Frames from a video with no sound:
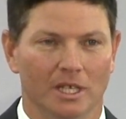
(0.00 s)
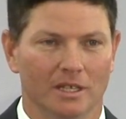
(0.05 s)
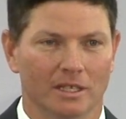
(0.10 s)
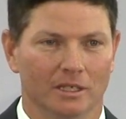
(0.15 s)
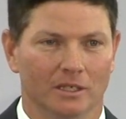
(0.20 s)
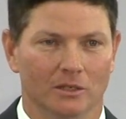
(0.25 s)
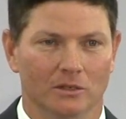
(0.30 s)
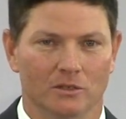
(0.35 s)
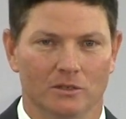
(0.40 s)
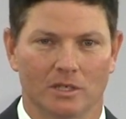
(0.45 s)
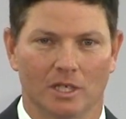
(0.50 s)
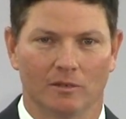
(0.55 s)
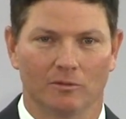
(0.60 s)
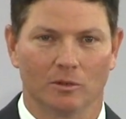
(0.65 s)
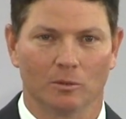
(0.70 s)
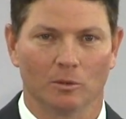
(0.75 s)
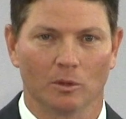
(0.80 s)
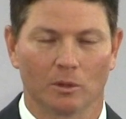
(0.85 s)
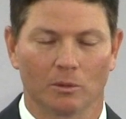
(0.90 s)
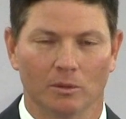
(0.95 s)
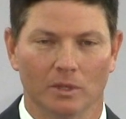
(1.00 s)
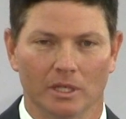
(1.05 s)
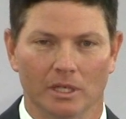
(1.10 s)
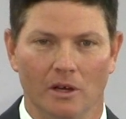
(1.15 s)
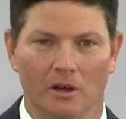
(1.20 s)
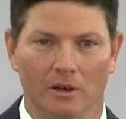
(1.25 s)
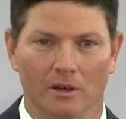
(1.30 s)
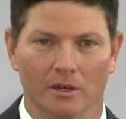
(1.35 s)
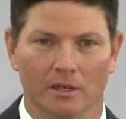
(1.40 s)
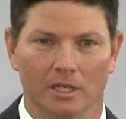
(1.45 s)
I think you just have to work really
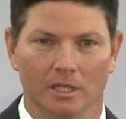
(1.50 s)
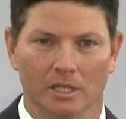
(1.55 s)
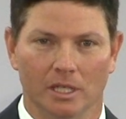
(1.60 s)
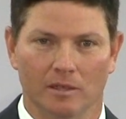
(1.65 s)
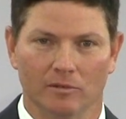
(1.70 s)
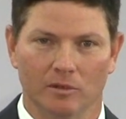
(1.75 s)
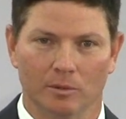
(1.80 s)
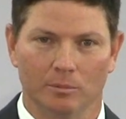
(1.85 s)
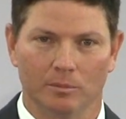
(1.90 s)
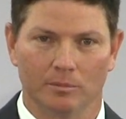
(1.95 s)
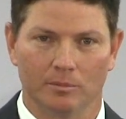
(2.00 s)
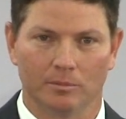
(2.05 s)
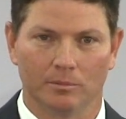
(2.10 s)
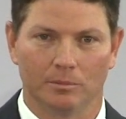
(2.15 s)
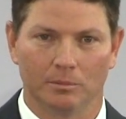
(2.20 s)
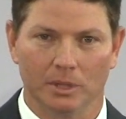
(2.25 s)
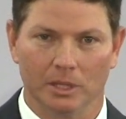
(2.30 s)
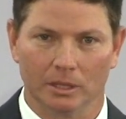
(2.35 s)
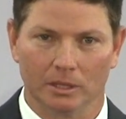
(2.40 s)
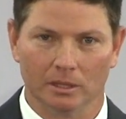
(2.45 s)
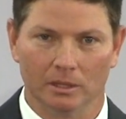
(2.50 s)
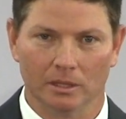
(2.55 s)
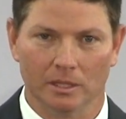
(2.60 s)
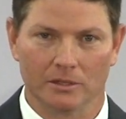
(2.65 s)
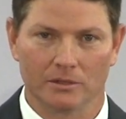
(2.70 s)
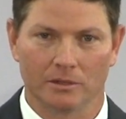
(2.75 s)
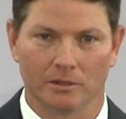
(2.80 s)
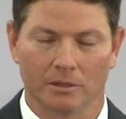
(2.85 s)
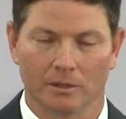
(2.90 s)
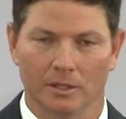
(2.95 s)
hard, and you have to be a good
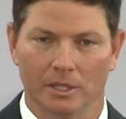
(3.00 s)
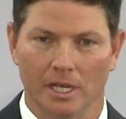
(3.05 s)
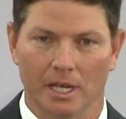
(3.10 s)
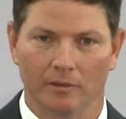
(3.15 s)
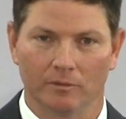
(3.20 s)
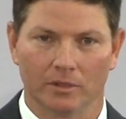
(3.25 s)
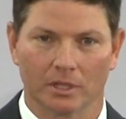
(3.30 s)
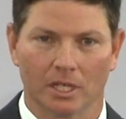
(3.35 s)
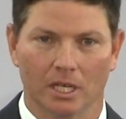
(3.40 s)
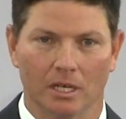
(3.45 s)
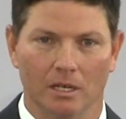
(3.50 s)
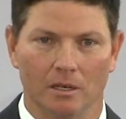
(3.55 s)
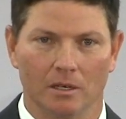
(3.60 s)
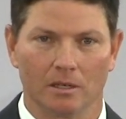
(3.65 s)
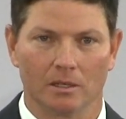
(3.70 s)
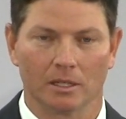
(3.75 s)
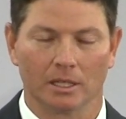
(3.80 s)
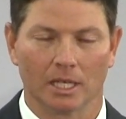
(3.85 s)
listener, and you have to care.